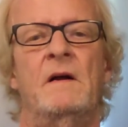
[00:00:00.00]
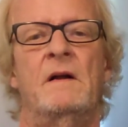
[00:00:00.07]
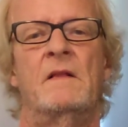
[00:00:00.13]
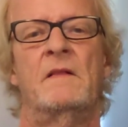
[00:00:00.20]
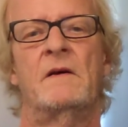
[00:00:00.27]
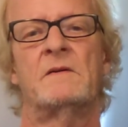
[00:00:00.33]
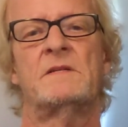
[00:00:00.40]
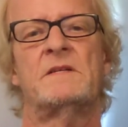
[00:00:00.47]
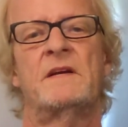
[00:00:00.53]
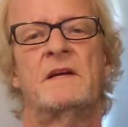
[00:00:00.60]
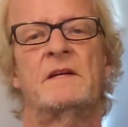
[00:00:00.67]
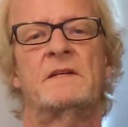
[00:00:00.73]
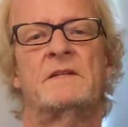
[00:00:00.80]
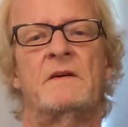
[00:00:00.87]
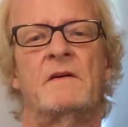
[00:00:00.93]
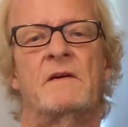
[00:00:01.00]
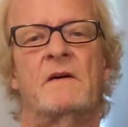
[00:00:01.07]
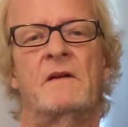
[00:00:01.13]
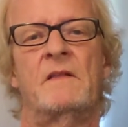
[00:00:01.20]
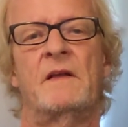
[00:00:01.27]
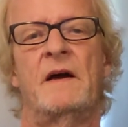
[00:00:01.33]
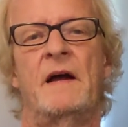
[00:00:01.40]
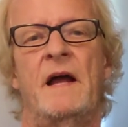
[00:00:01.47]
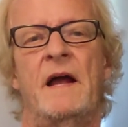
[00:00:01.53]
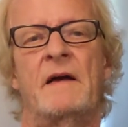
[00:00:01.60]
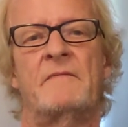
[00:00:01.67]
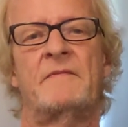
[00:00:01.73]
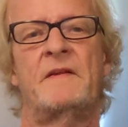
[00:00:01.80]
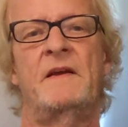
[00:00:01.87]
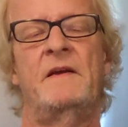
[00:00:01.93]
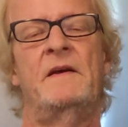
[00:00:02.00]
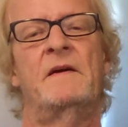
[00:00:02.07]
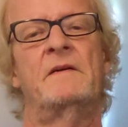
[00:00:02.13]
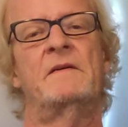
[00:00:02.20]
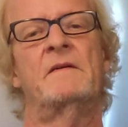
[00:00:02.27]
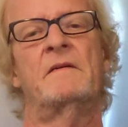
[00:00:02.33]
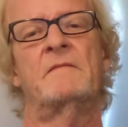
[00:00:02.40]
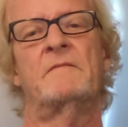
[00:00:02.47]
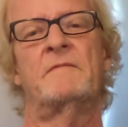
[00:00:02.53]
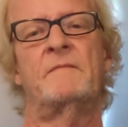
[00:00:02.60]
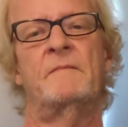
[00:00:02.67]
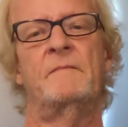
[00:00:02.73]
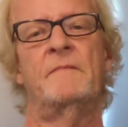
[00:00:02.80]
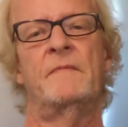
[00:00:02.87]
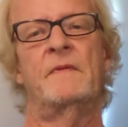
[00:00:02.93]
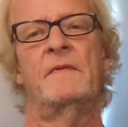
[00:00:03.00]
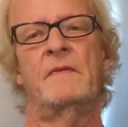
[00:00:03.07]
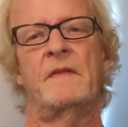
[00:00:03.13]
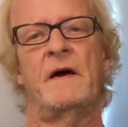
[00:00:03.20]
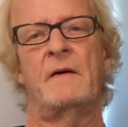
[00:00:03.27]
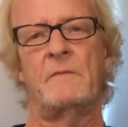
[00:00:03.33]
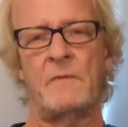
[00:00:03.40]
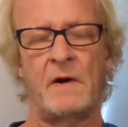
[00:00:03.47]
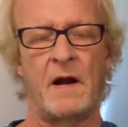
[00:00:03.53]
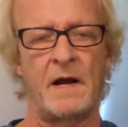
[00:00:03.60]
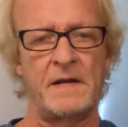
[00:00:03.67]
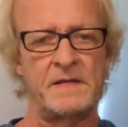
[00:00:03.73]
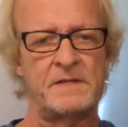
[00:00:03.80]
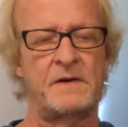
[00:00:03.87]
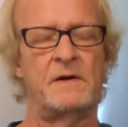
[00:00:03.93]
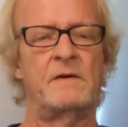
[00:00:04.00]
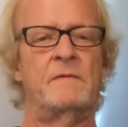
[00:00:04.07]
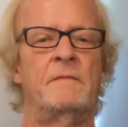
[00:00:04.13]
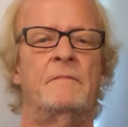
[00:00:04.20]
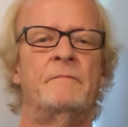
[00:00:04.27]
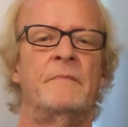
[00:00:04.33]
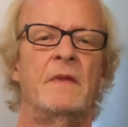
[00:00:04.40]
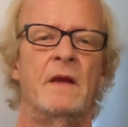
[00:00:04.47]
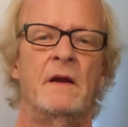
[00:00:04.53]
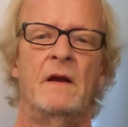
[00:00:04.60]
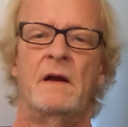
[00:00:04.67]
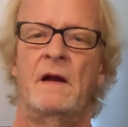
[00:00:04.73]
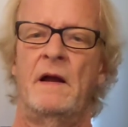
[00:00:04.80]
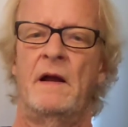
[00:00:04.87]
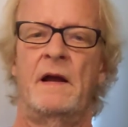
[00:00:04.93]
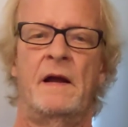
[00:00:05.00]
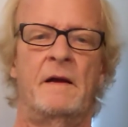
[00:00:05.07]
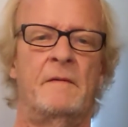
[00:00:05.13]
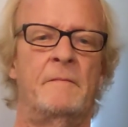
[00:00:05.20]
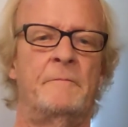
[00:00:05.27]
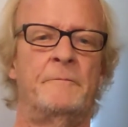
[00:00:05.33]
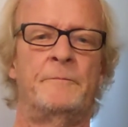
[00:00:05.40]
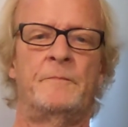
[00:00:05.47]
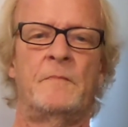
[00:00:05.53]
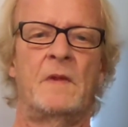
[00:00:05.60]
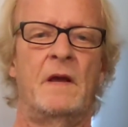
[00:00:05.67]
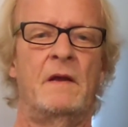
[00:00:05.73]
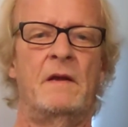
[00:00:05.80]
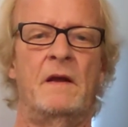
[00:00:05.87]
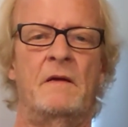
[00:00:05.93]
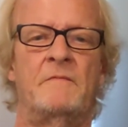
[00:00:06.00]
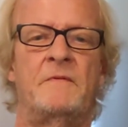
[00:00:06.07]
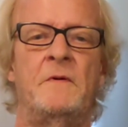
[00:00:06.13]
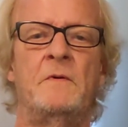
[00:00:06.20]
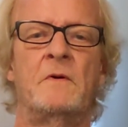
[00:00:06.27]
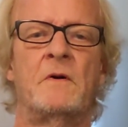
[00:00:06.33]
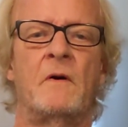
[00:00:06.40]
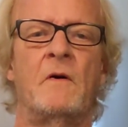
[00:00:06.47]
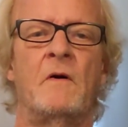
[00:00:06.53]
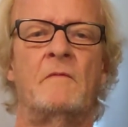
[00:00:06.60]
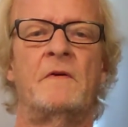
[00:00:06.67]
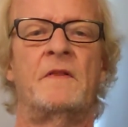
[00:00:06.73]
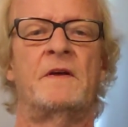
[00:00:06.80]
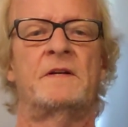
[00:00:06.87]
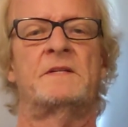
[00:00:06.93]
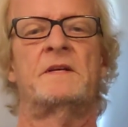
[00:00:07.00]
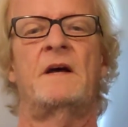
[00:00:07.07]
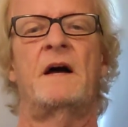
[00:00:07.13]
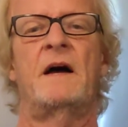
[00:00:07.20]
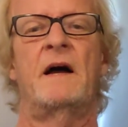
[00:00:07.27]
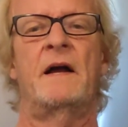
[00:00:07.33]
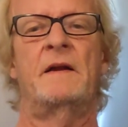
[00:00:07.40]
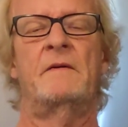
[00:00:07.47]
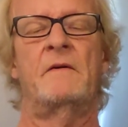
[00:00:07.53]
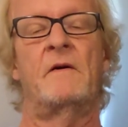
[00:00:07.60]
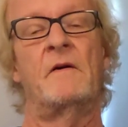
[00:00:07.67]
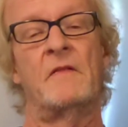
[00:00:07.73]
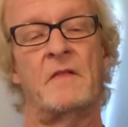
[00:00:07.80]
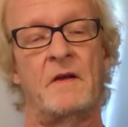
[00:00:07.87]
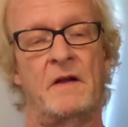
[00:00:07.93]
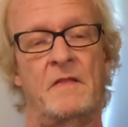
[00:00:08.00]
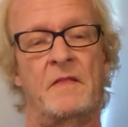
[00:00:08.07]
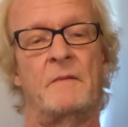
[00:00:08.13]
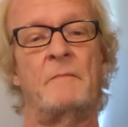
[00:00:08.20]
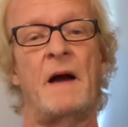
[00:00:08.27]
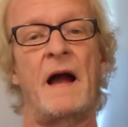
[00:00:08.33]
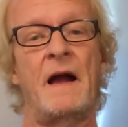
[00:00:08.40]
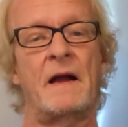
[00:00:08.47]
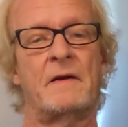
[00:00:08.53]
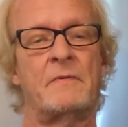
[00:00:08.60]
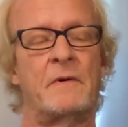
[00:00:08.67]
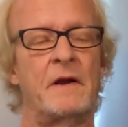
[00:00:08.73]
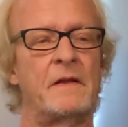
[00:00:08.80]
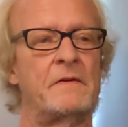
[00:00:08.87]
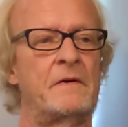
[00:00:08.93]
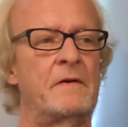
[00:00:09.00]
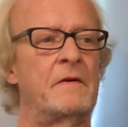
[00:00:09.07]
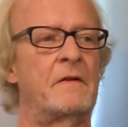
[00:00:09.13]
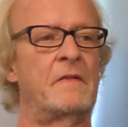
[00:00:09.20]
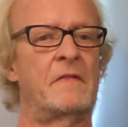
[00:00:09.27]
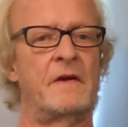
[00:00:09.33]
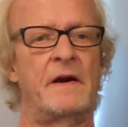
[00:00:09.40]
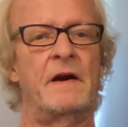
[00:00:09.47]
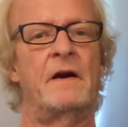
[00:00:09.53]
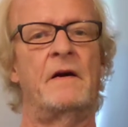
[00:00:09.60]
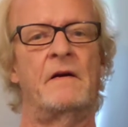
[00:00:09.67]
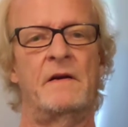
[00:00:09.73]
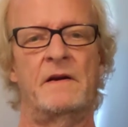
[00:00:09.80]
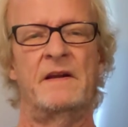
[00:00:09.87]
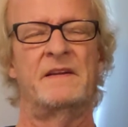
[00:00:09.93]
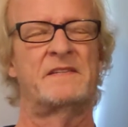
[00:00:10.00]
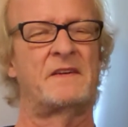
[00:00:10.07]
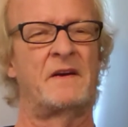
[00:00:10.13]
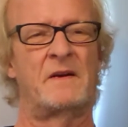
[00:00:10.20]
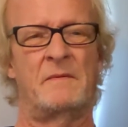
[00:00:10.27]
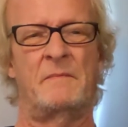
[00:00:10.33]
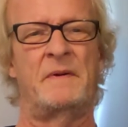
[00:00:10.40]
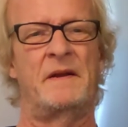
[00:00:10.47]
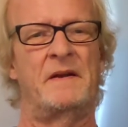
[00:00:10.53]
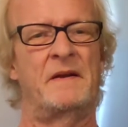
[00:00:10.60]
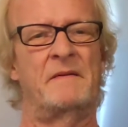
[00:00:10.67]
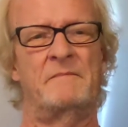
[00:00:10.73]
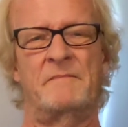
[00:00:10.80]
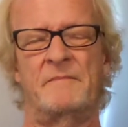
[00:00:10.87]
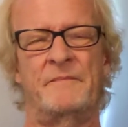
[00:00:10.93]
Those things are on the aft end of that riser, and if you go over the side or the back rather there, it's going to be a